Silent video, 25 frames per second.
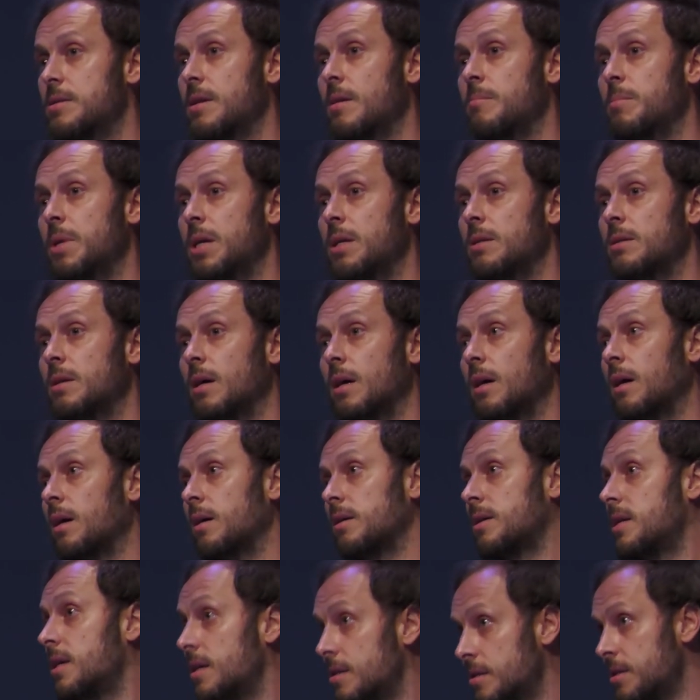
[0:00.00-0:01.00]
I mean, uh,
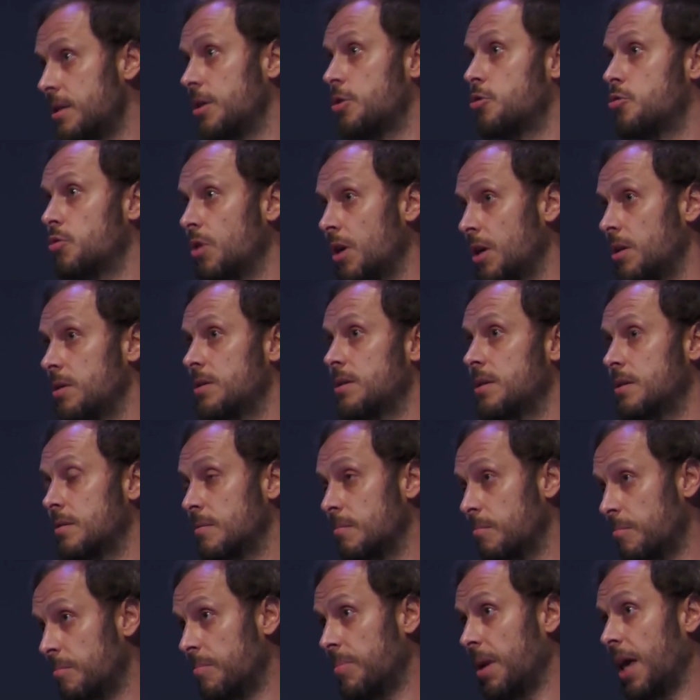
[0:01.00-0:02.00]
he situates
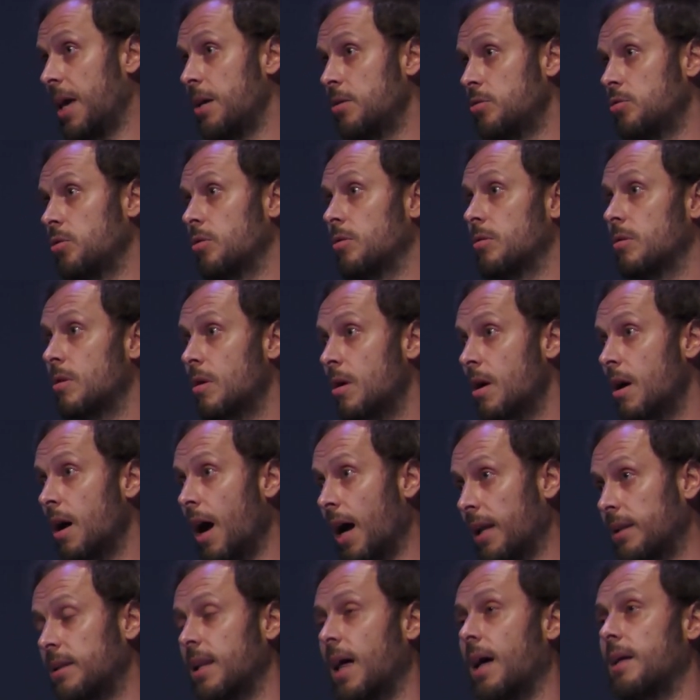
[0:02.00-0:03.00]
Plato,
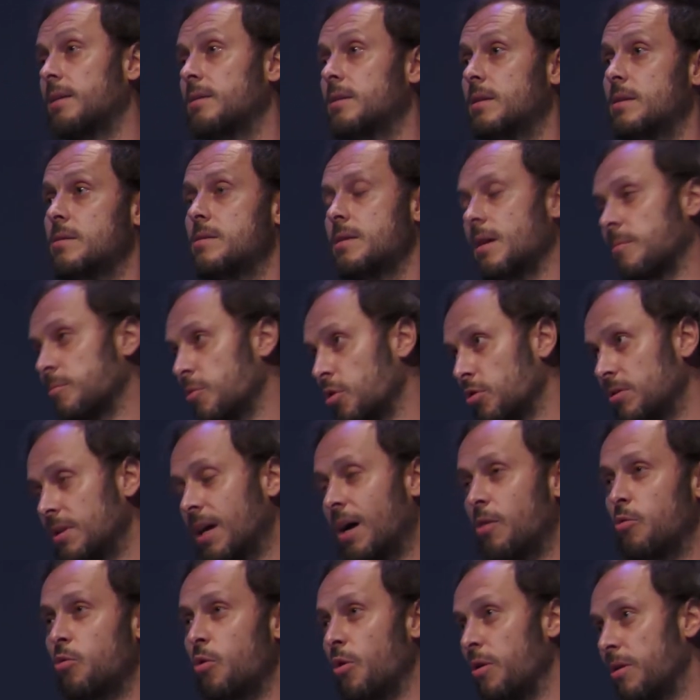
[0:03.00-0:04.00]
Atlantis. I'm not
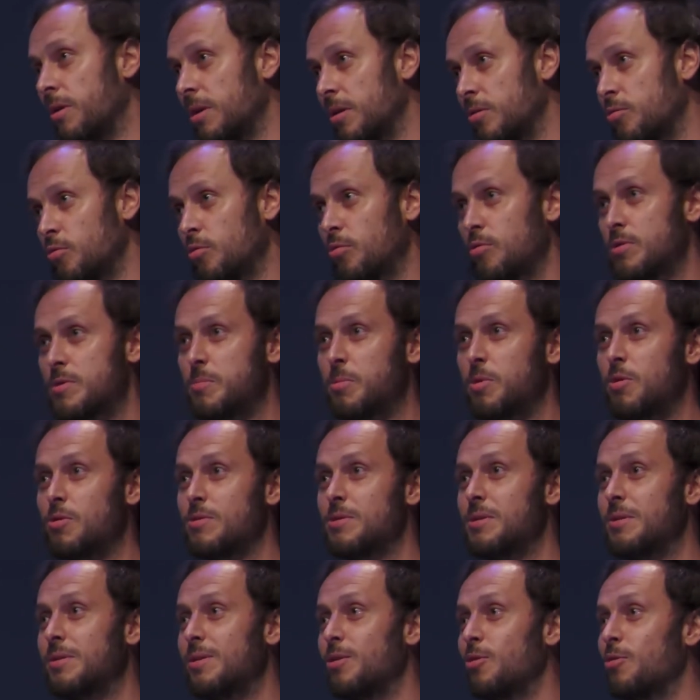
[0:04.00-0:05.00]
now going into
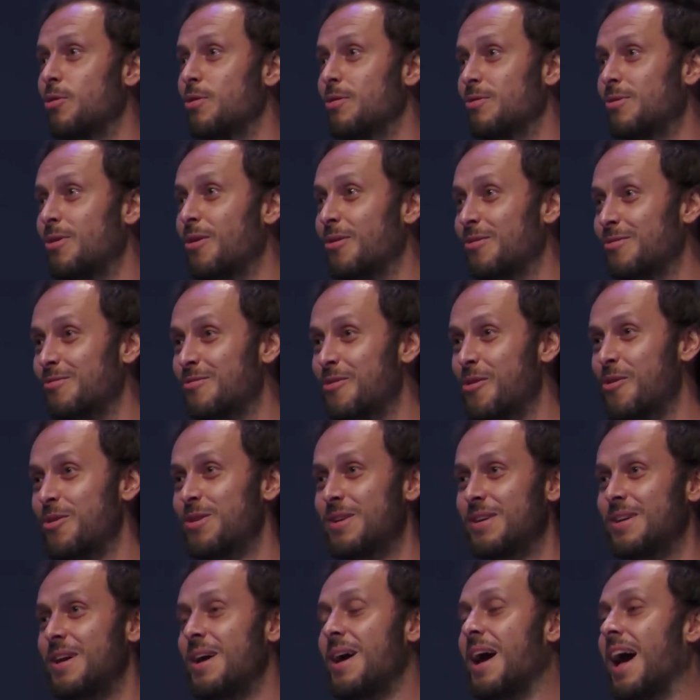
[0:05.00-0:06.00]
conspiracy theory, don't
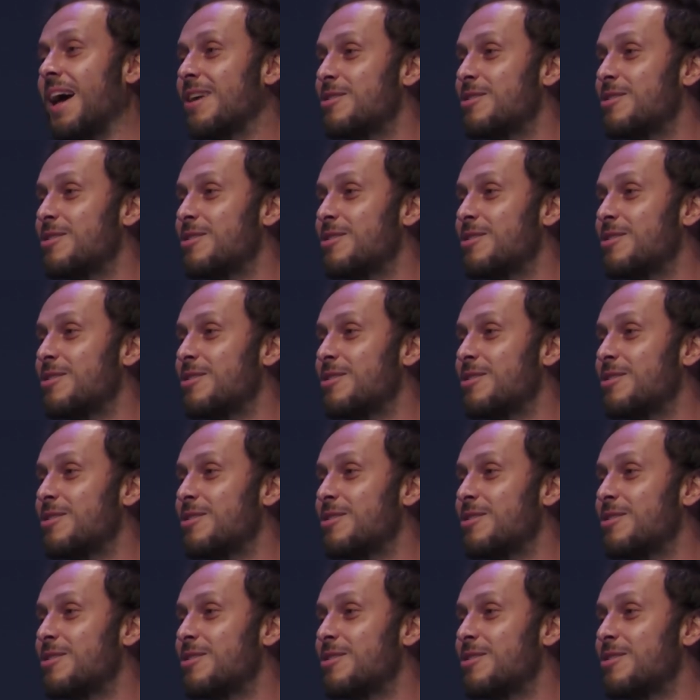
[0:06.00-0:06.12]
worry.